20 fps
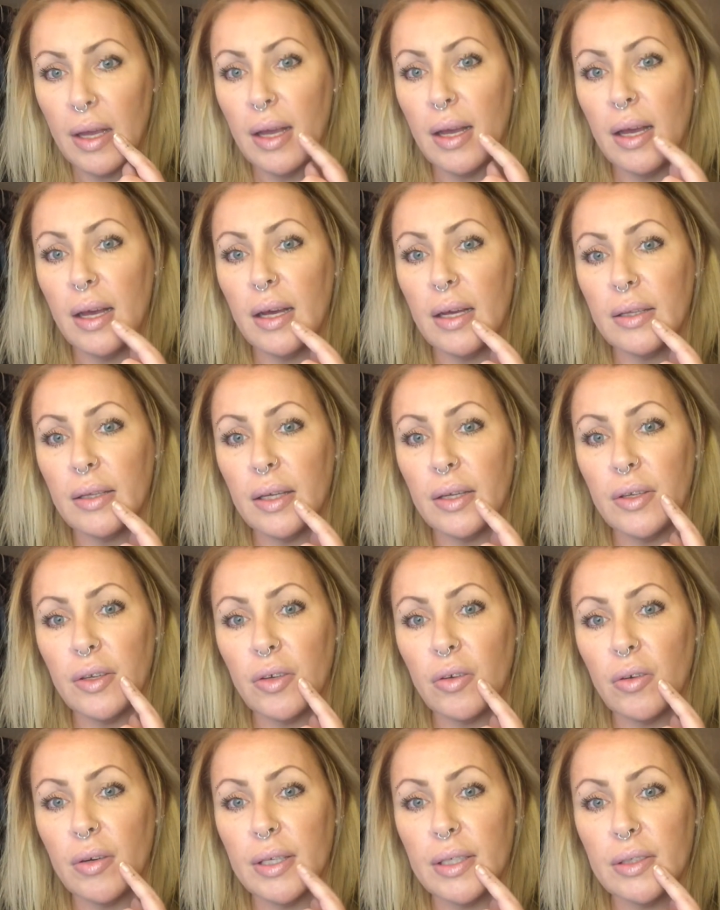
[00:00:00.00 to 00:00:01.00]
and then you're
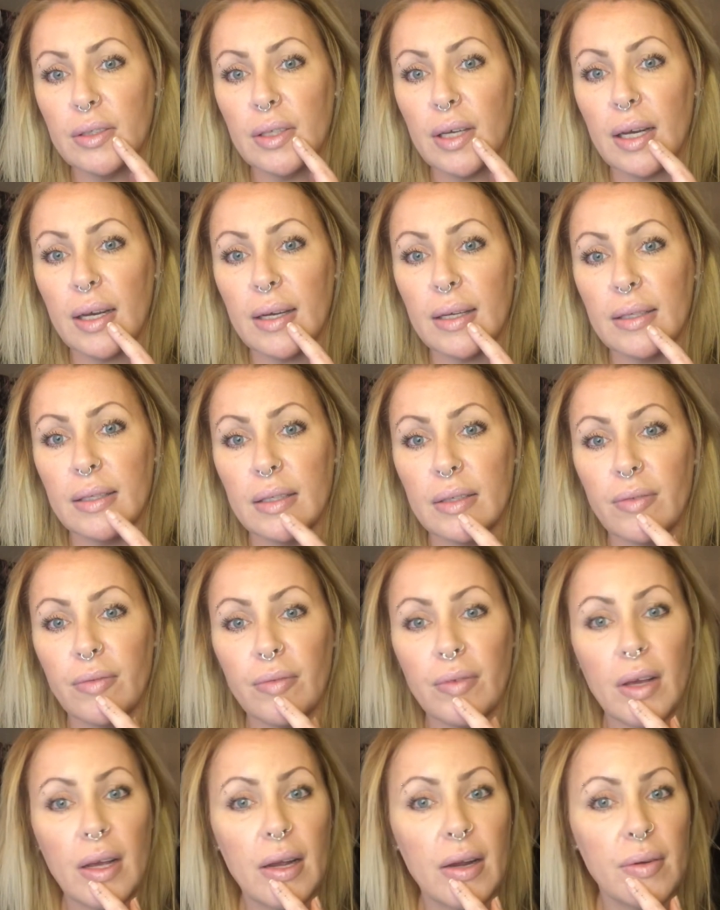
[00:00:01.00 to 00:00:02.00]
going to add in
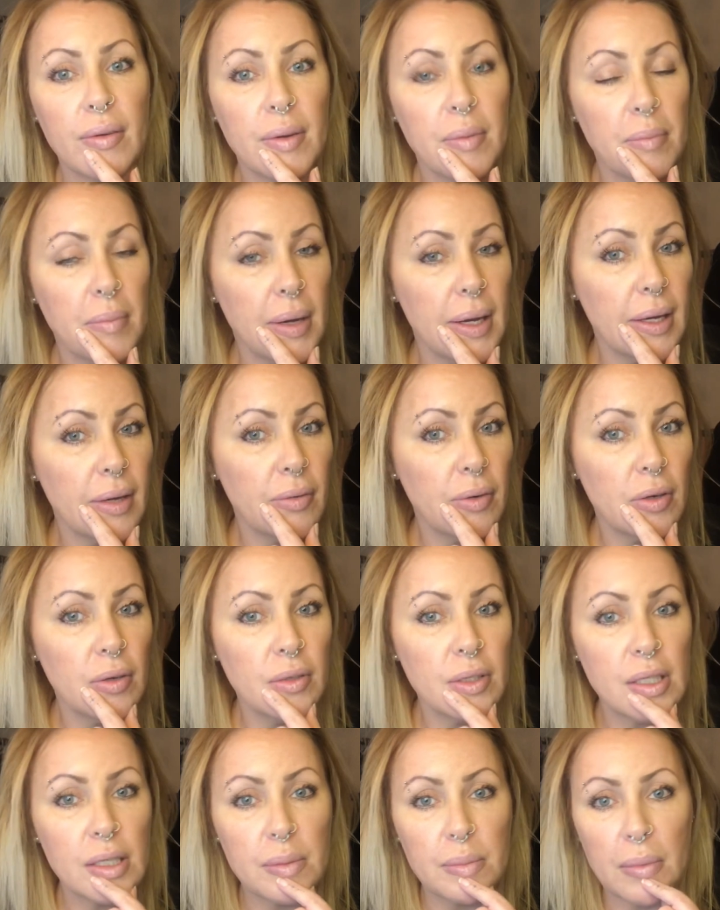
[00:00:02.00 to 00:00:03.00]
very micro,
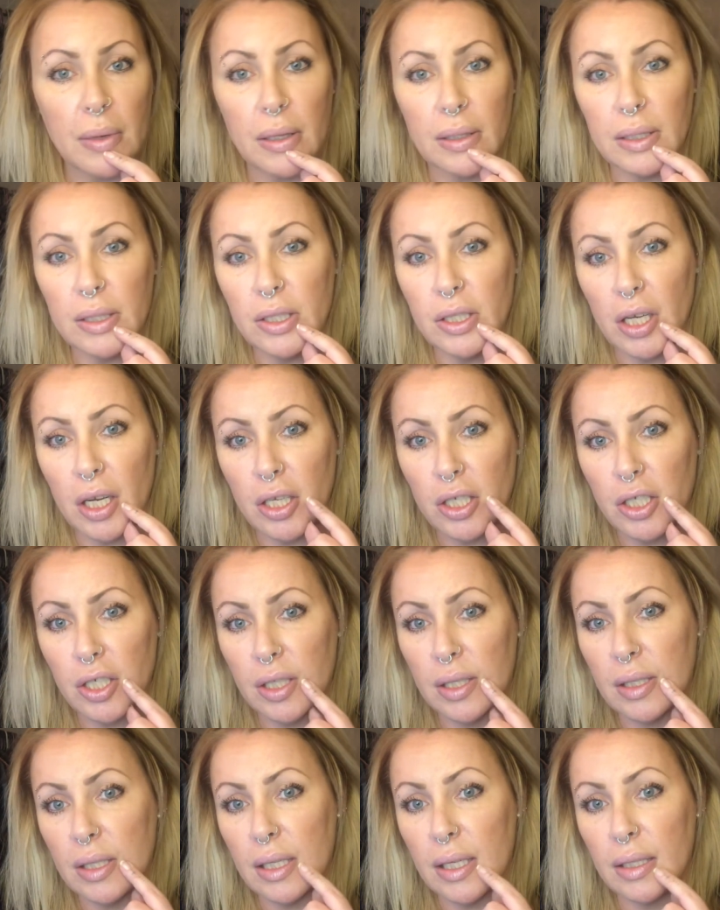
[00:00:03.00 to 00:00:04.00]
small
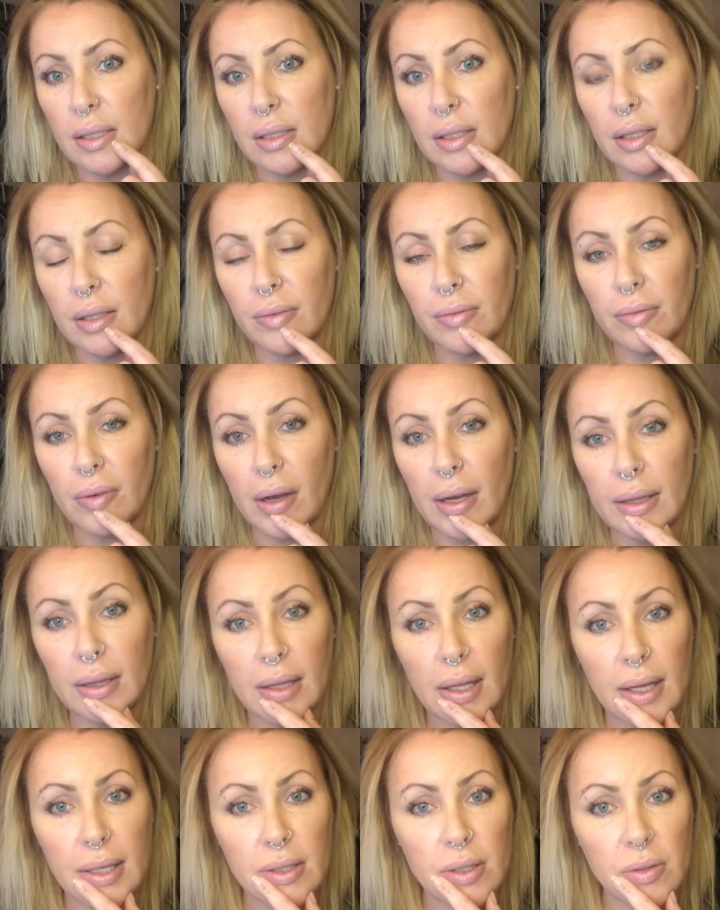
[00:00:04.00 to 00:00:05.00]
injections into the fine
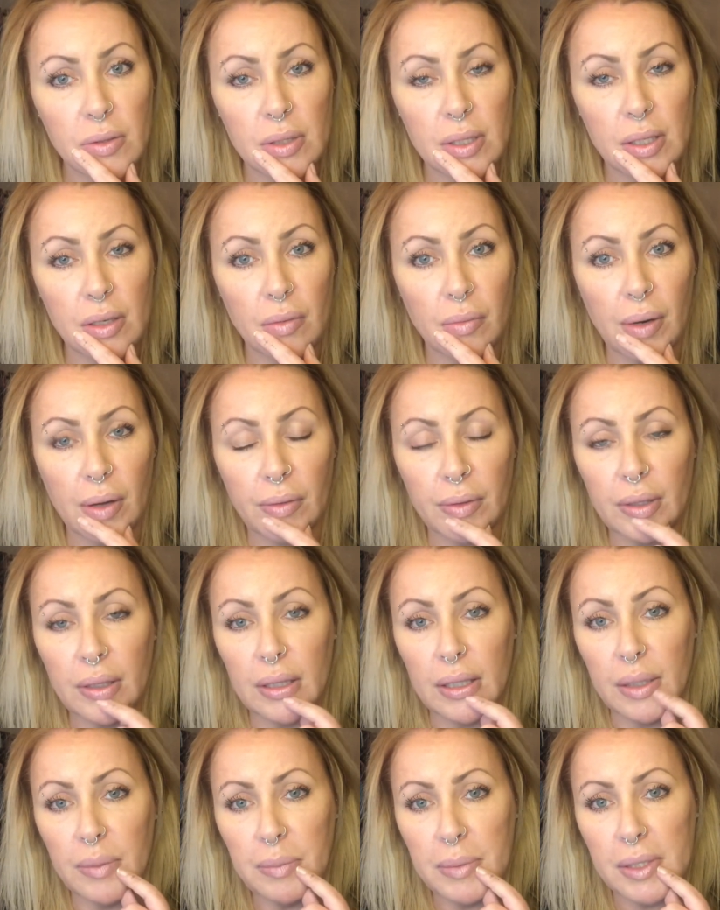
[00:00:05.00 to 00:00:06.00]
lines you see around the
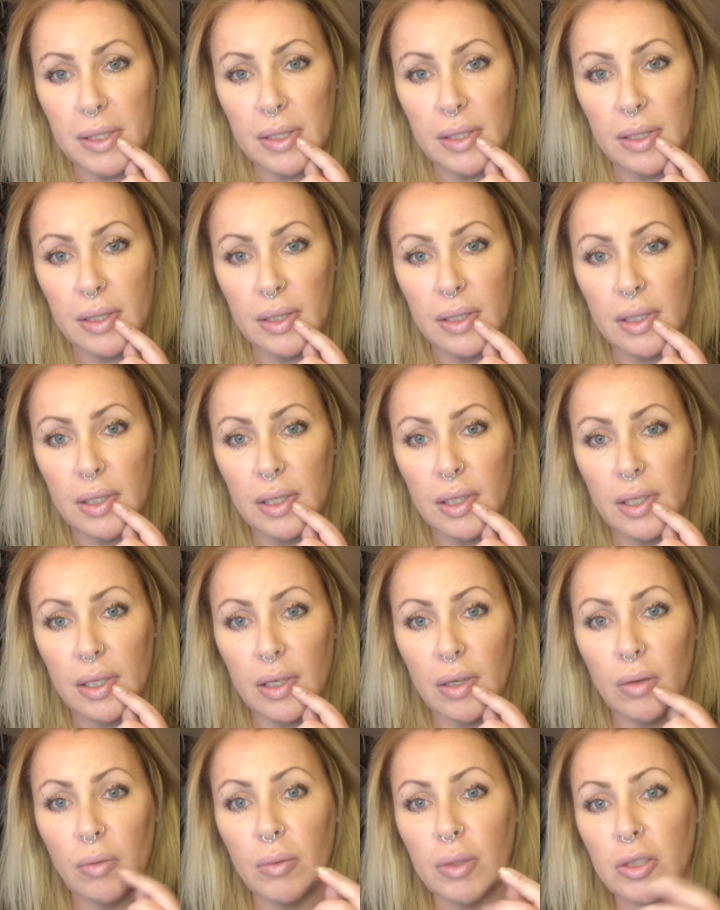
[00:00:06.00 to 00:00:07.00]
lips,
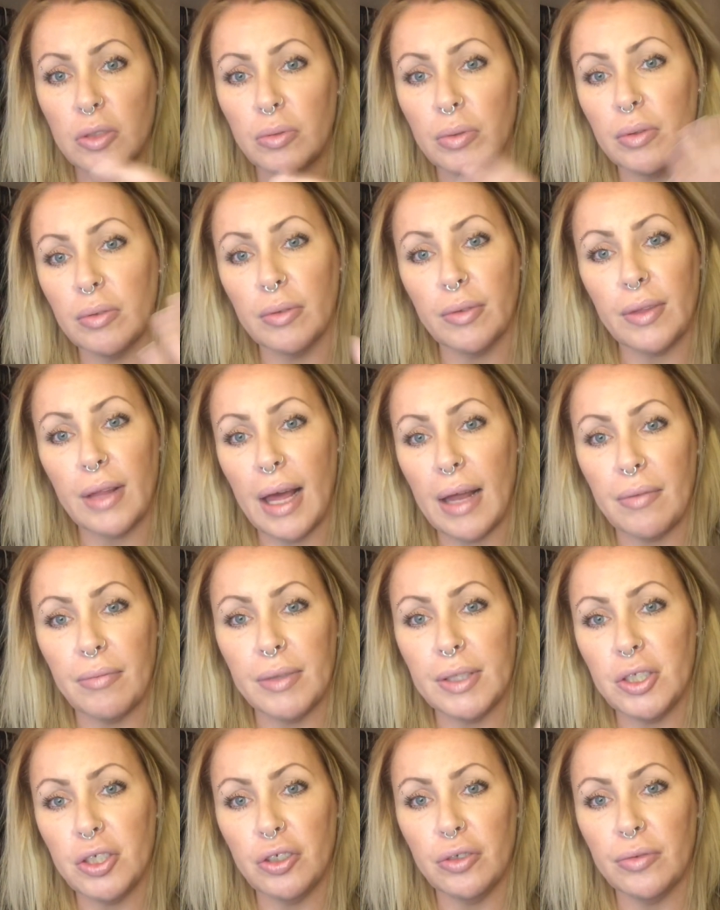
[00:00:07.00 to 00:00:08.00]
which will then
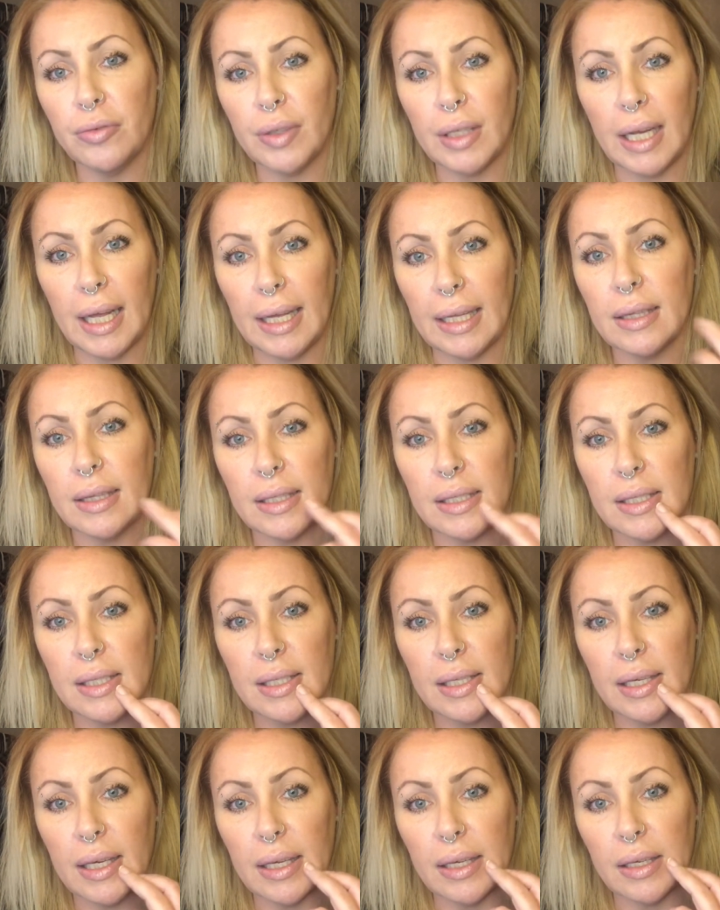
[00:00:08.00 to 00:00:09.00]
rejuvenate the
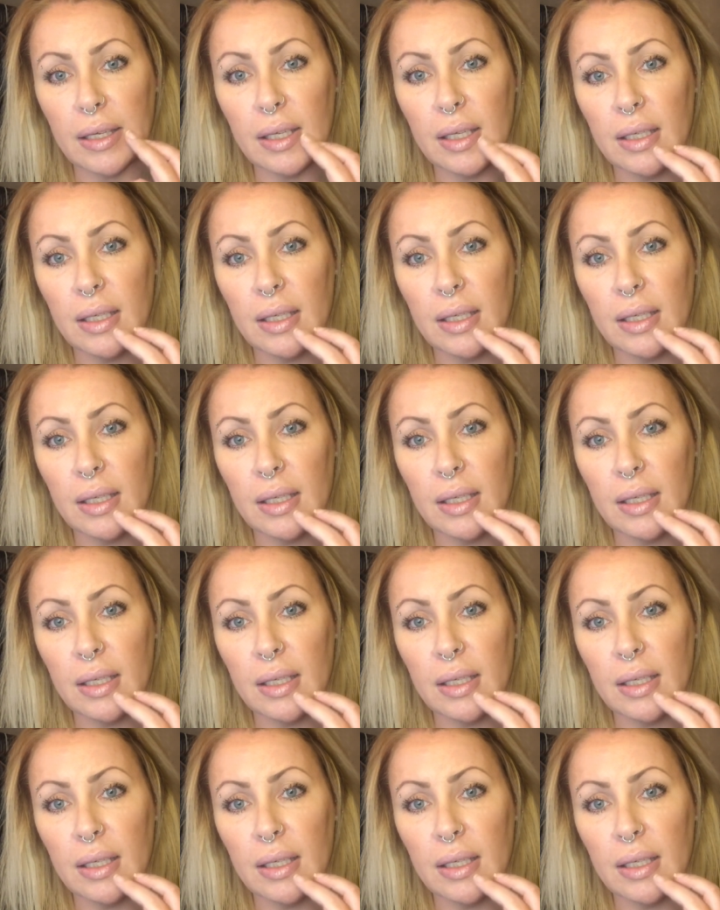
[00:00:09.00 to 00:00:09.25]
skin